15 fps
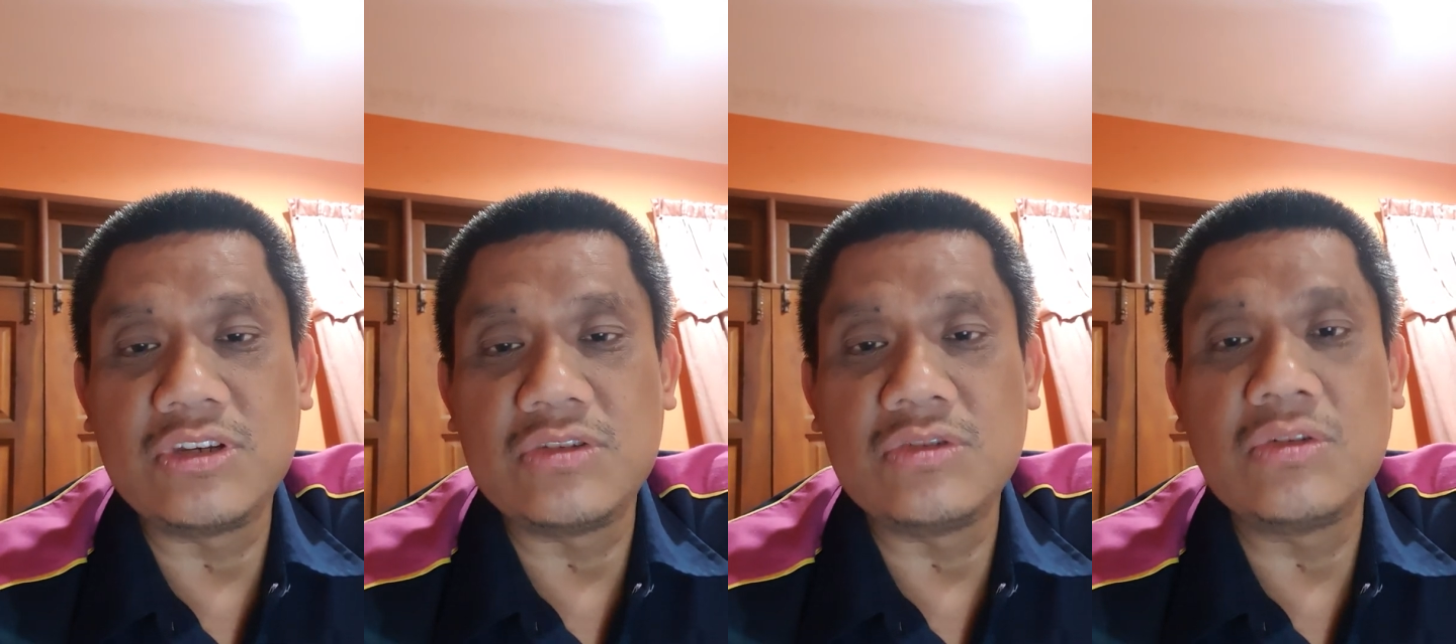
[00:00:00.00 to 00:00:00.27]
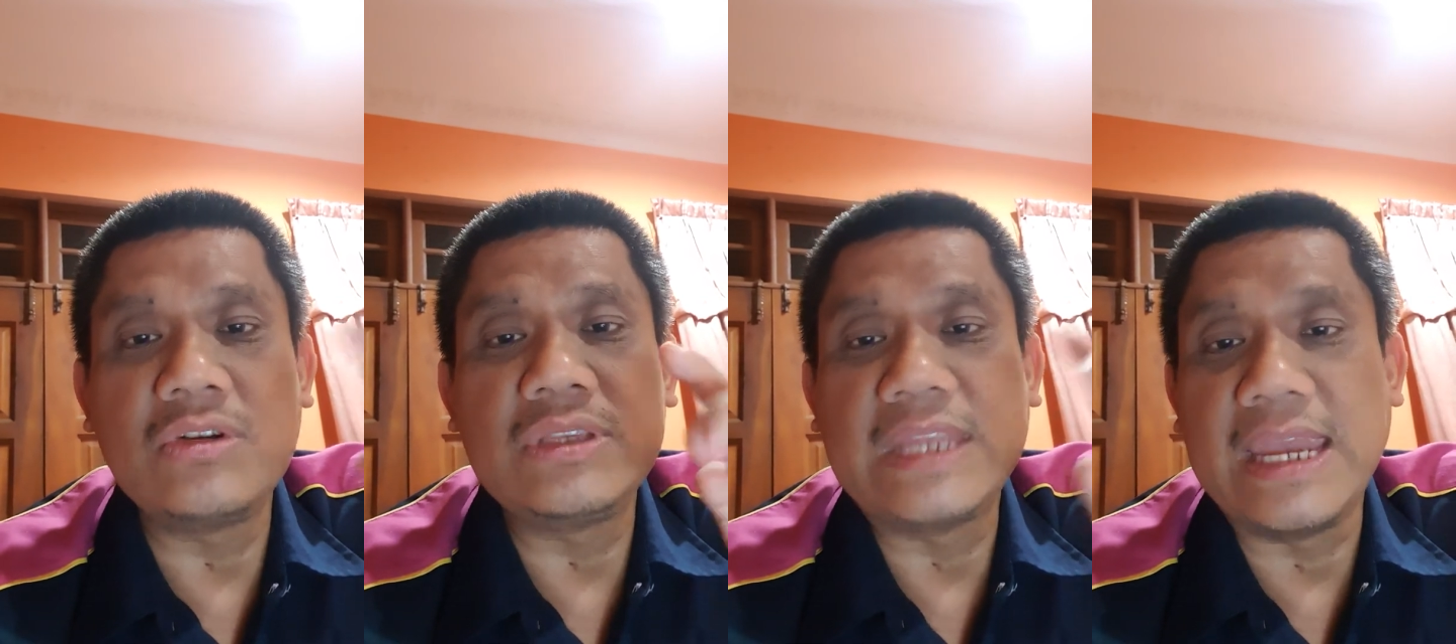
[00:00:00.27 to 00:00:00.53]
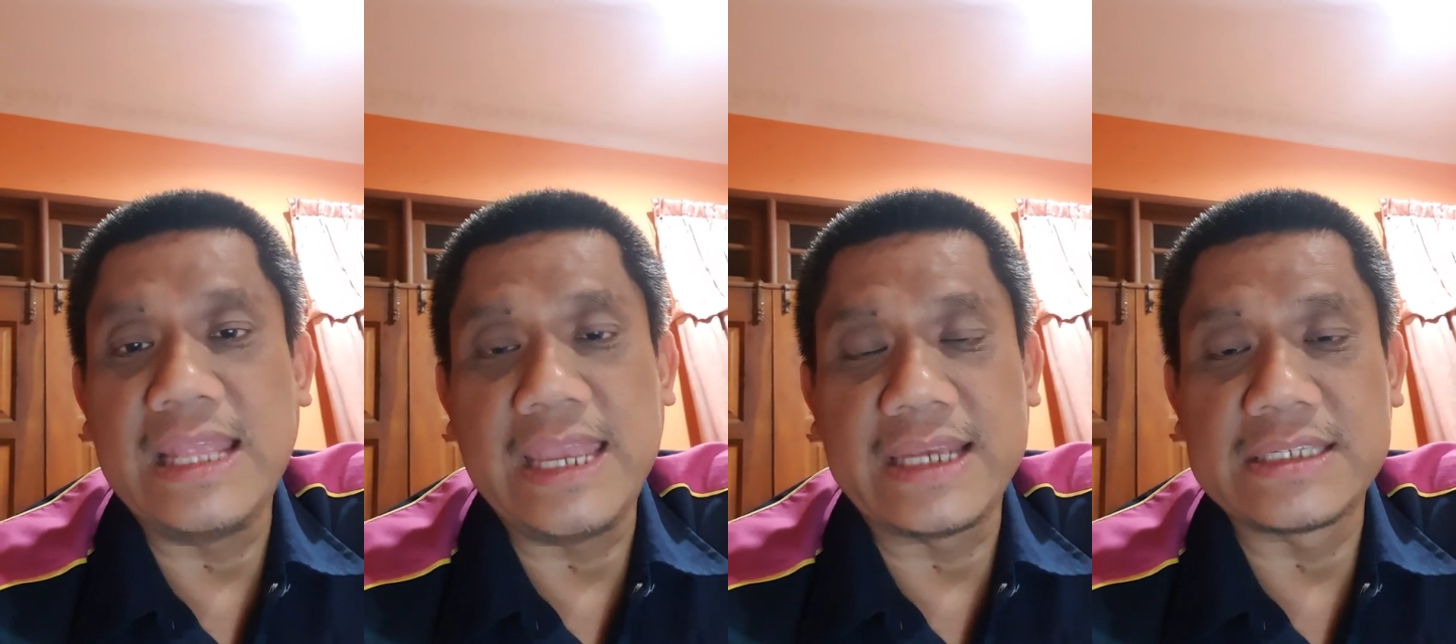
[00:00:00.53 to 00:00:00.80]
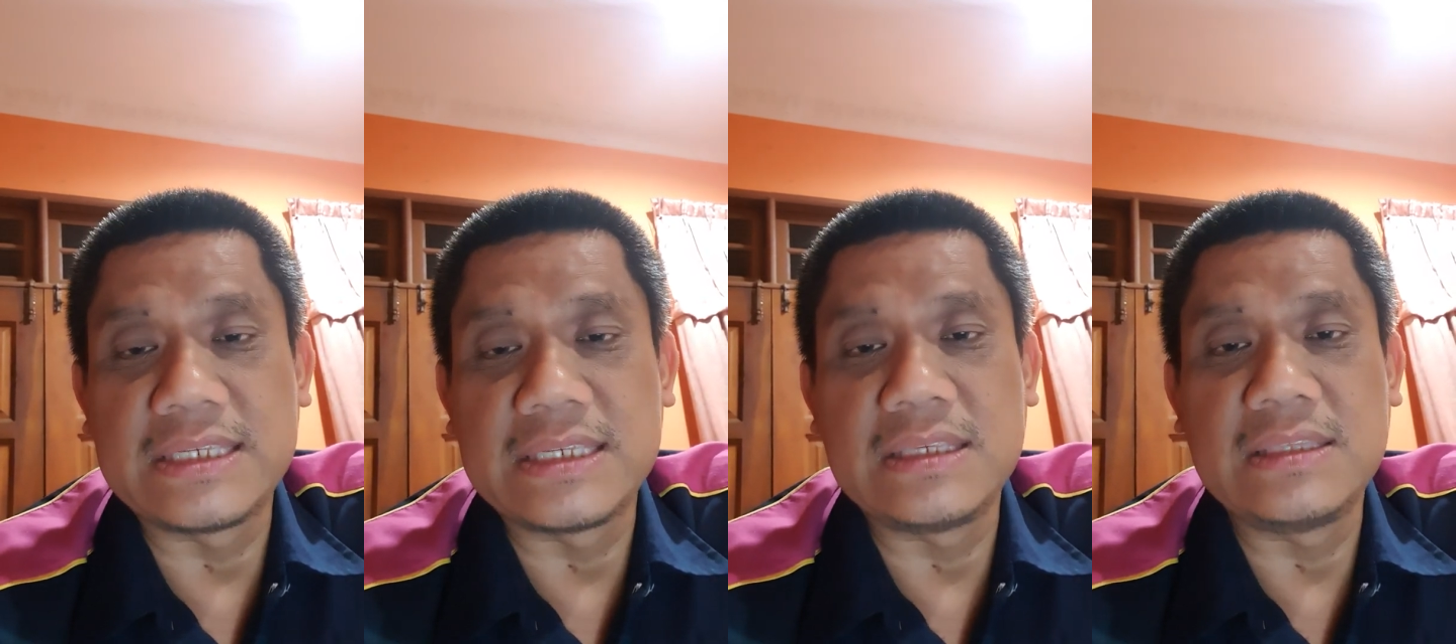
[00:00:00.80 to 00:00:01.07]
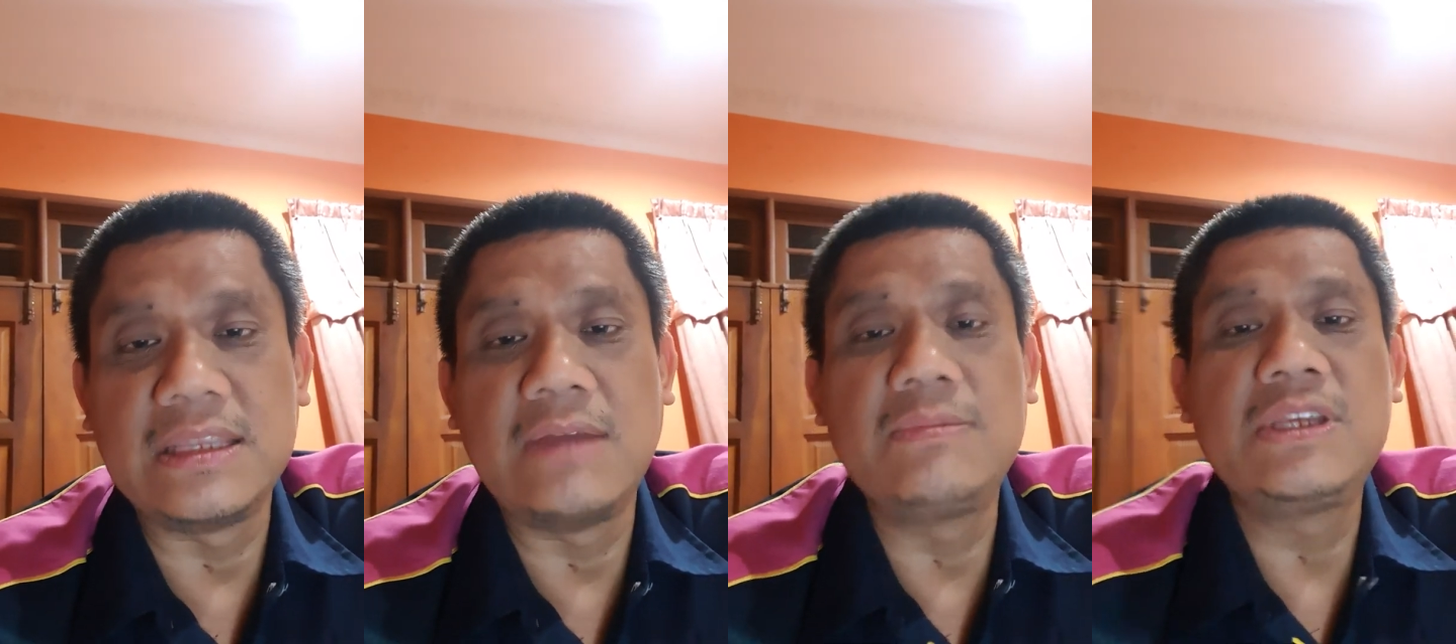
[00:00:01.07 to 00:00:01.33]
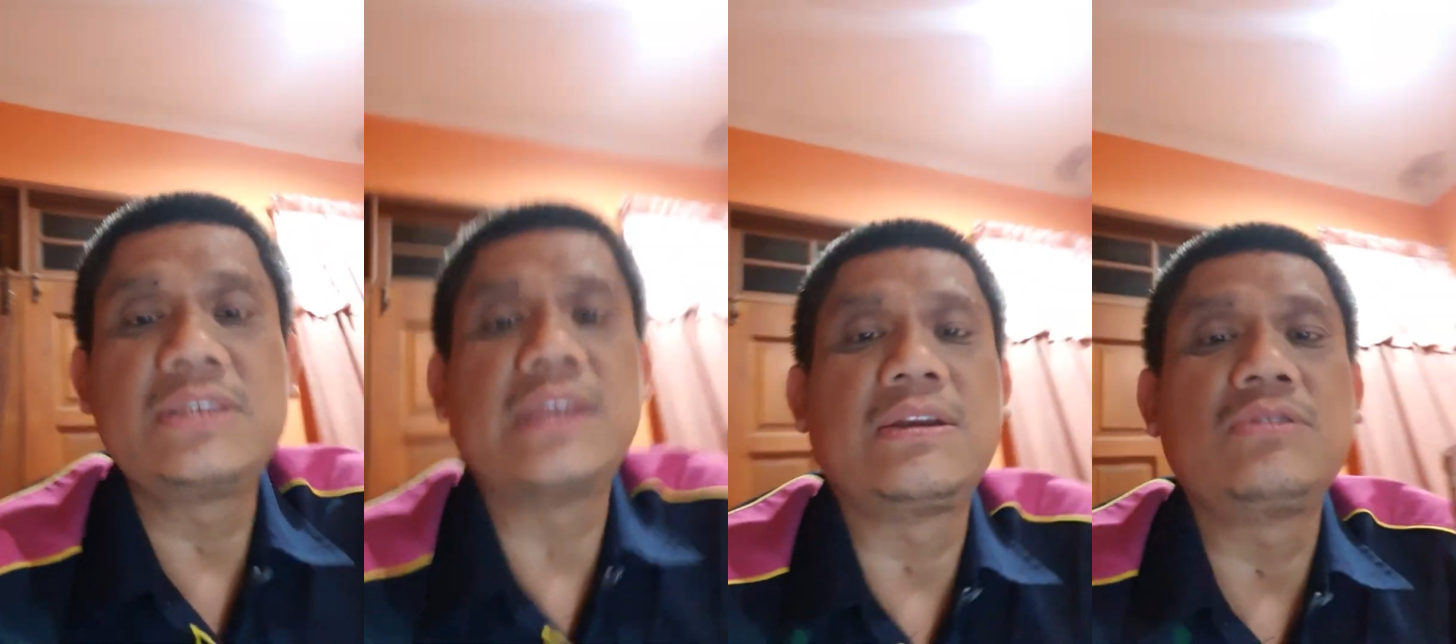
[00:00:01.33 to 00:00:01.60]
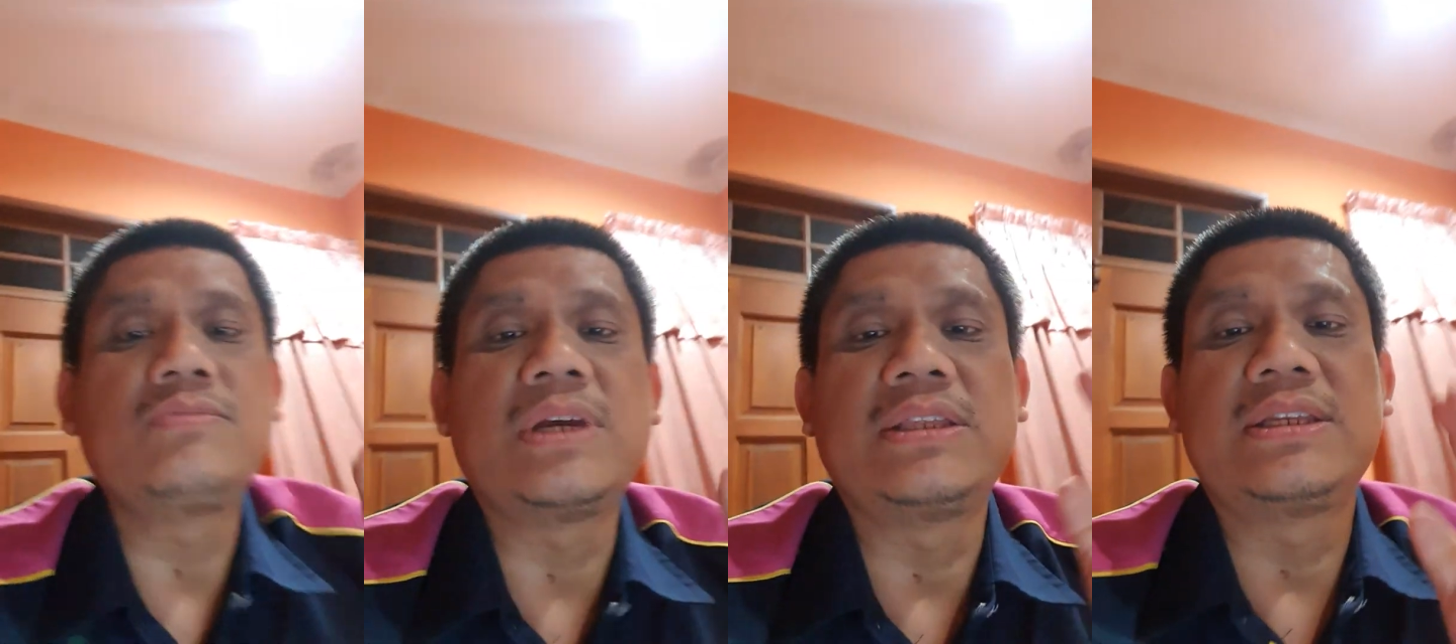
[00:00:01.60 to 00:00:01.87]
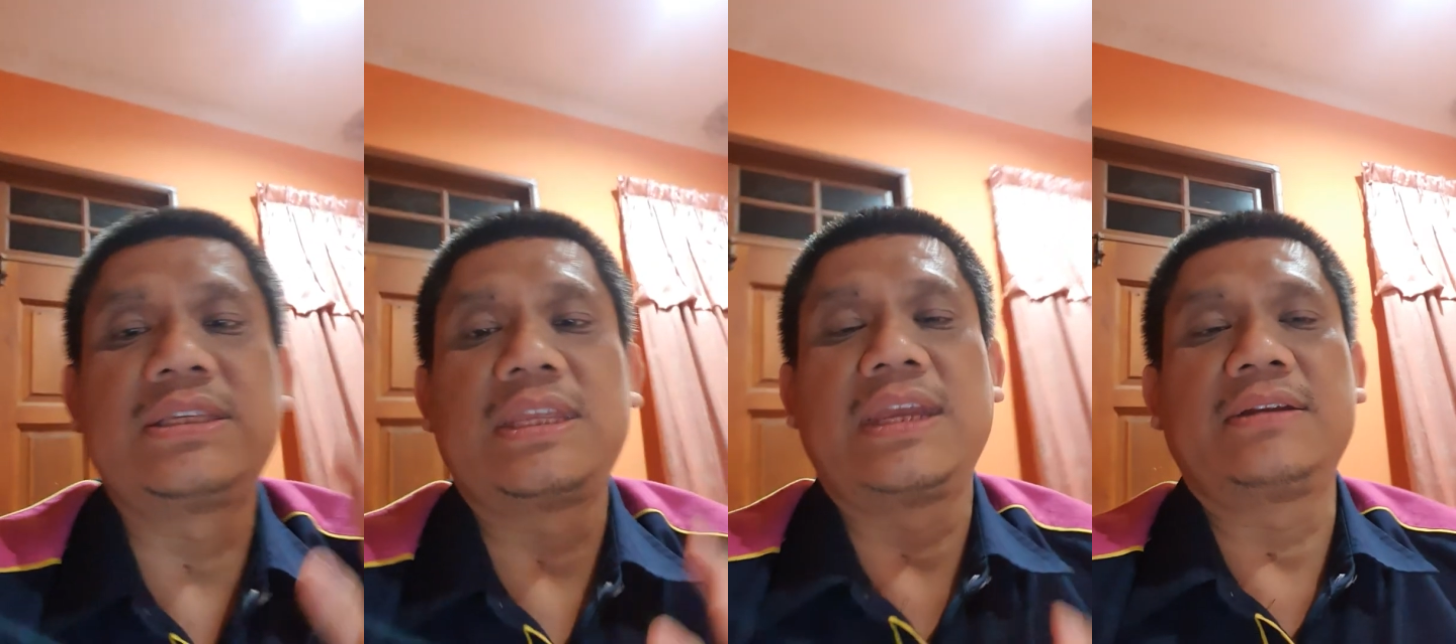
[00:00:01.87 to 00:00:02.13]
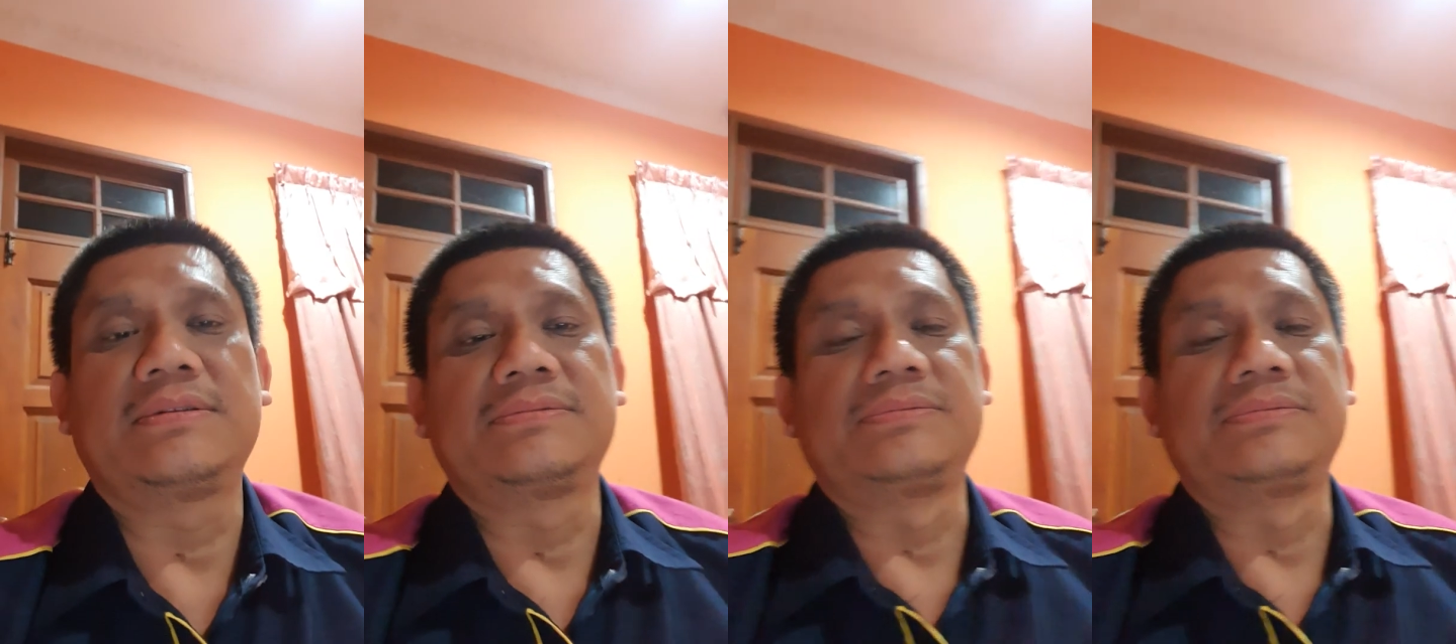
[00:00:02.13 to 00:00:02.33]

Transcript: not dialects. That means that you understand.